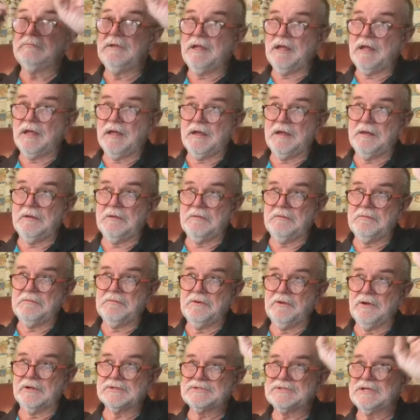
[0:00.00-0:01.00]

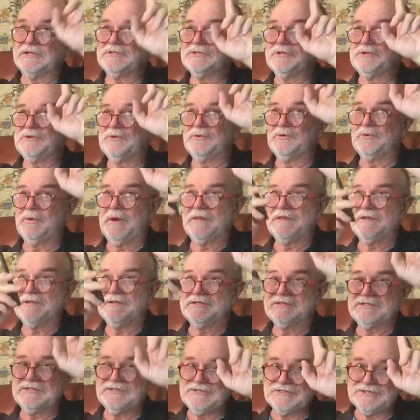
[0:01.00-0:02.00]
not such a good weather
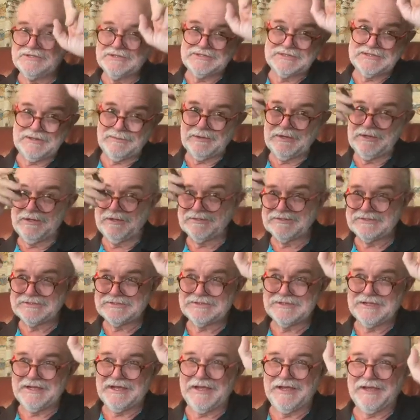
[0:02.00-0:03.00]
decision as someone
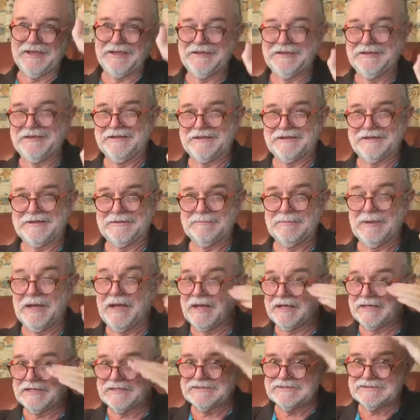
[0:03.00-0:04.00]
else, and
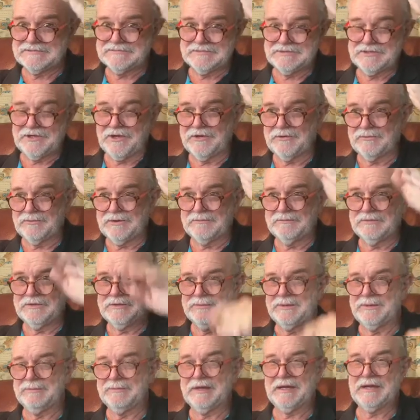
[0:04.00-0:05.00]
Mark can go to
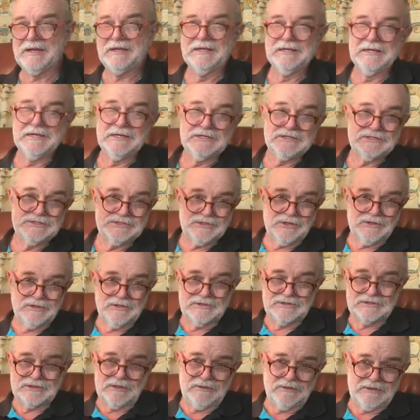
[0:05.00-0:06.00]
windward a bit better.
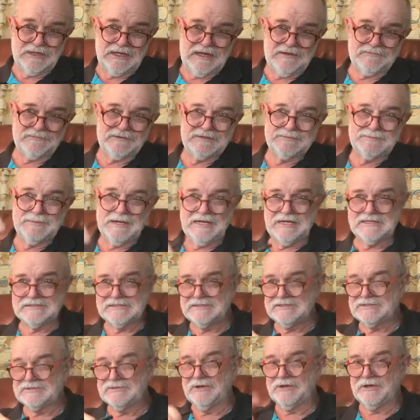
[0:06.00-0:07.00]
Jean-Luc's got to look after his
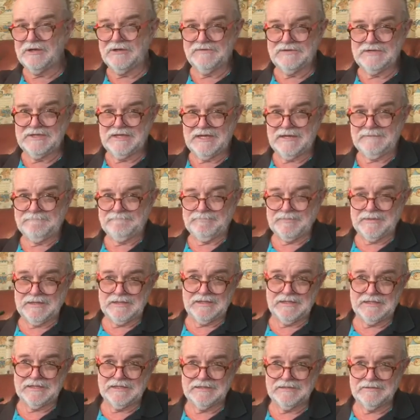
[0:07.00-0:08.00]
mast. It's not over yet.
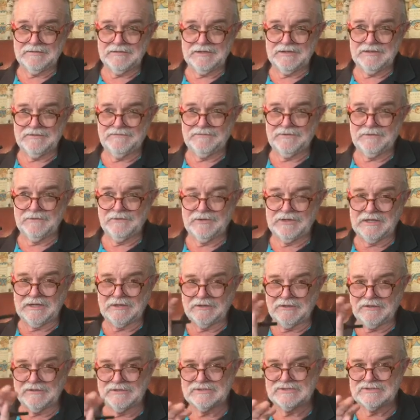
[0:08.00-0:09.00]
If you look
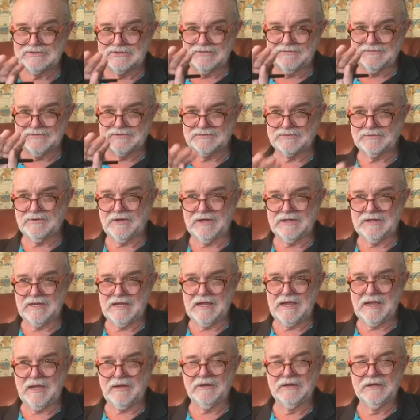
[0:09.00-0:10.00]
at it on the surface right
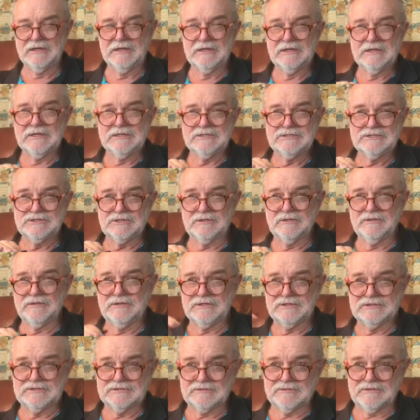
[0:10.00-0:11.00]
now,
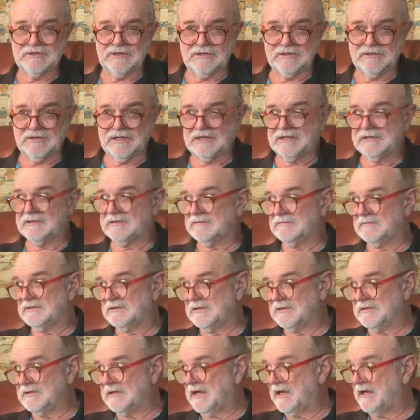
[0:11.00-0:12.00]
Jean-Luc has got like a, you
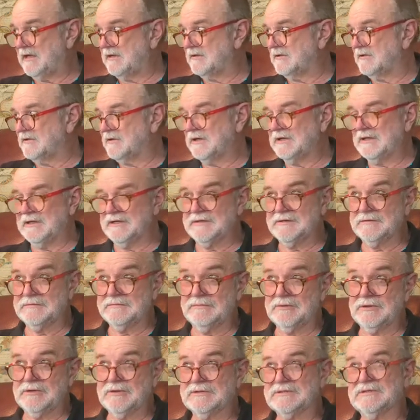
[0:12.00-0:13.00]
know,
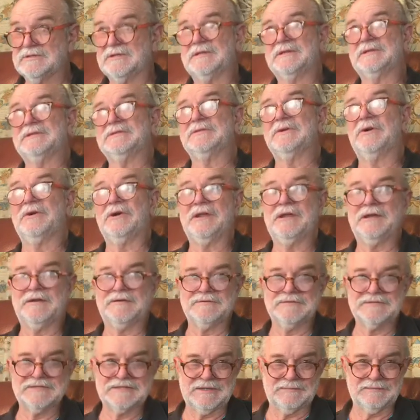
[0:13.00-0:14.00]
800-900 miles. I think he's
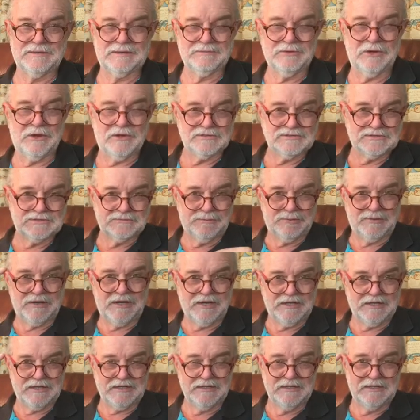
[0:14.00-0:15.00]
900 and something miles
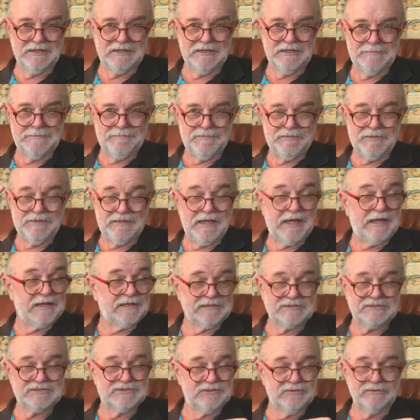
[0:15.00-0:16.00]
break.
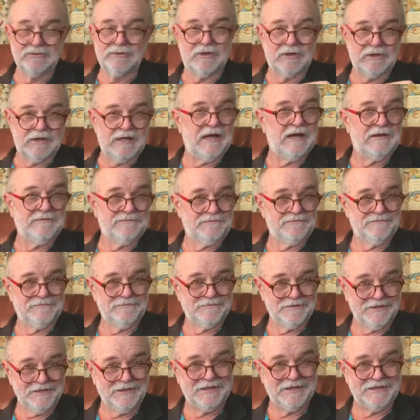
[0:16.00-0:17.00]
That's still not enough,
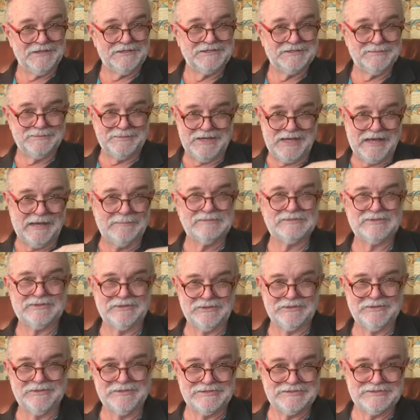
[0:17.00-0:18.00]
really, to be
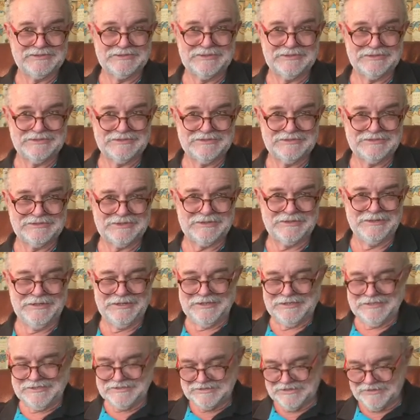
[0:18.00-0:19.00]
absolutely certain. So
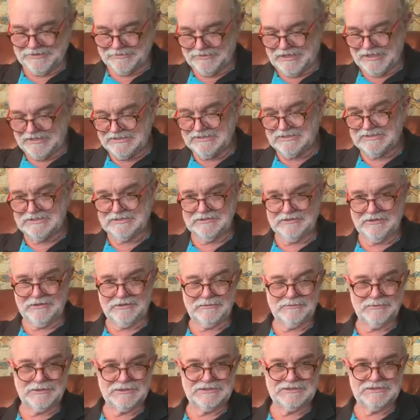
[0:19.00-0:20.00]
the race is still
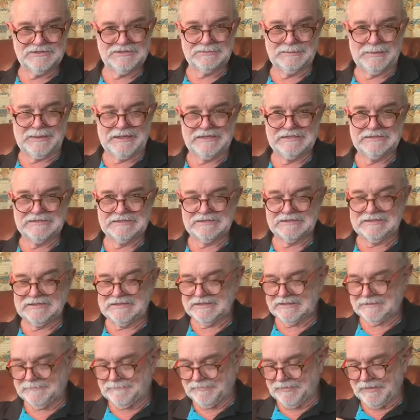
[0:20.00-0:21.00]
on. Watch this space.
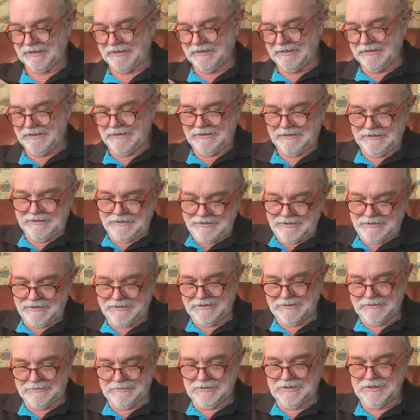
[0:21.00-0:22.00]
And
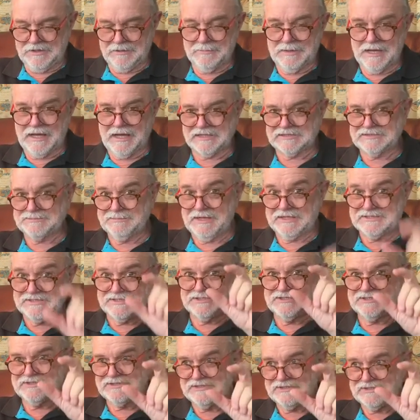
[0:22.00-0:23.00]
Mark's
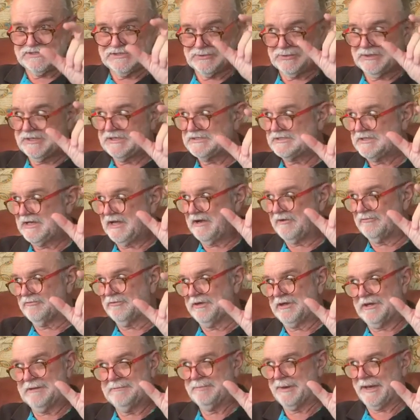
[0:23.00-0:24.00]
messages, his tweets now, are
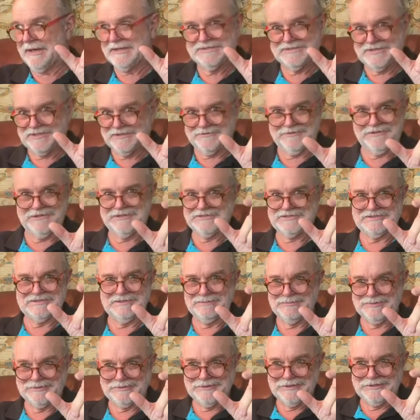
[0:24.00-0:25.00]
really basic, really
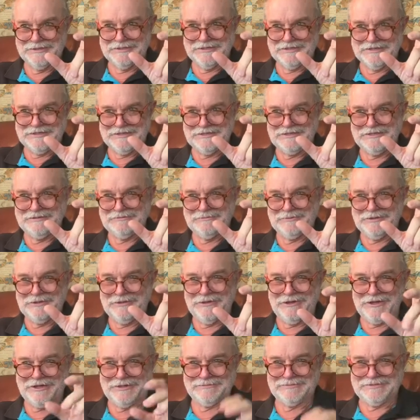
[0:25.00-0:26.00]
simple. We
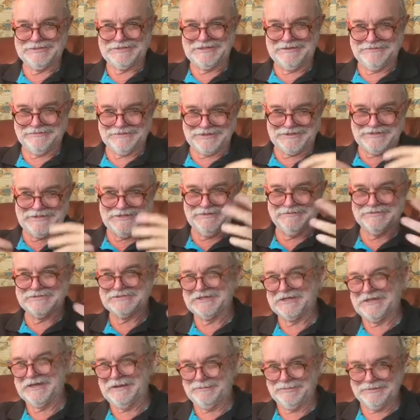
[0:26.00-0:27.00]
like him to give
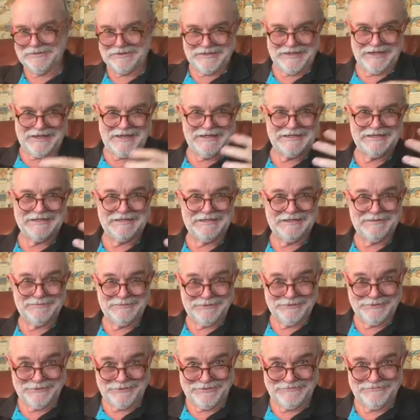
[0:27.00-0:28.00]
us a couple of days to keep
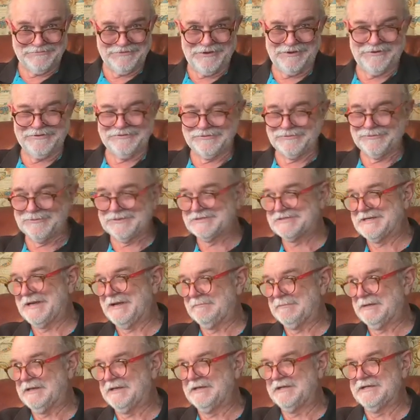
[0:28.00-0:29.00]
you all involved with what's
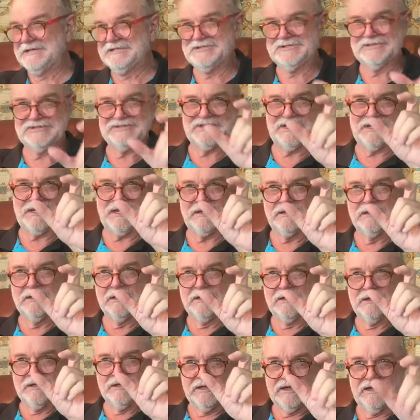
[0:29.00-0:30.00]
happening, and he's just sending
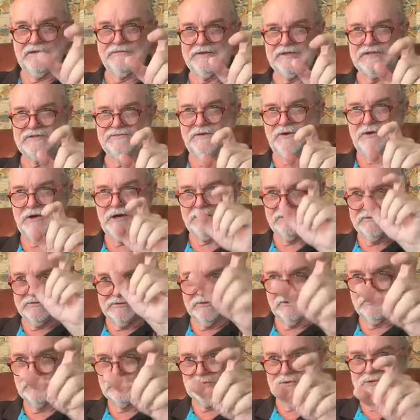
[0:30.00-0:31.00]
everything's fine,
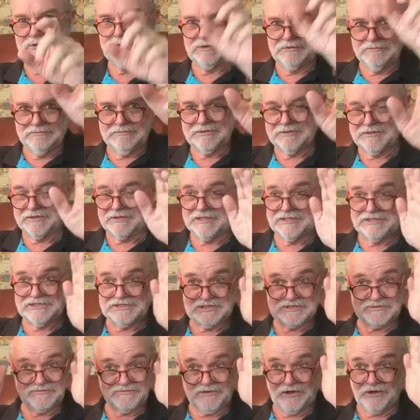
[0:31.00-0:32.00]
all good. He's
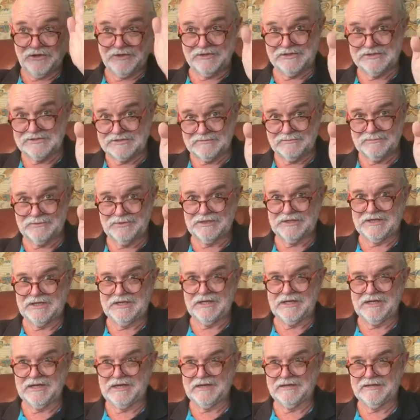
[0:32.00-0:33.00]
just focused and
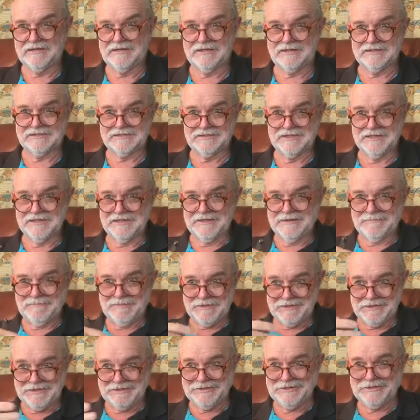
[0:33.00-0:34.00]
working hard. He can,
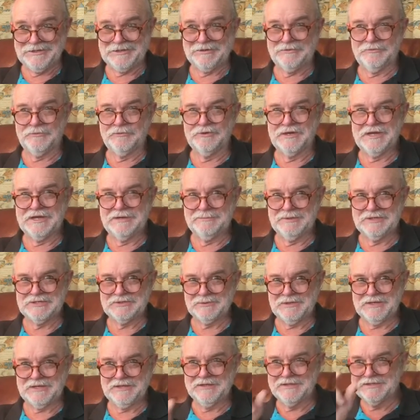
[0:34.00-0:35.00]
you know, you can read
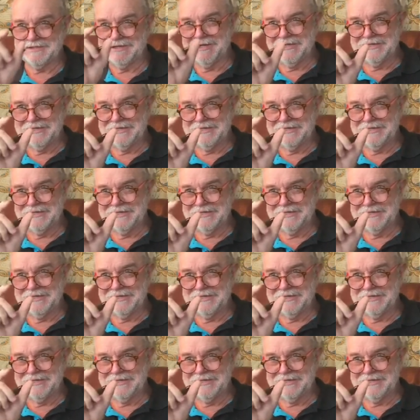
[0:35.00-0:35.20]
between the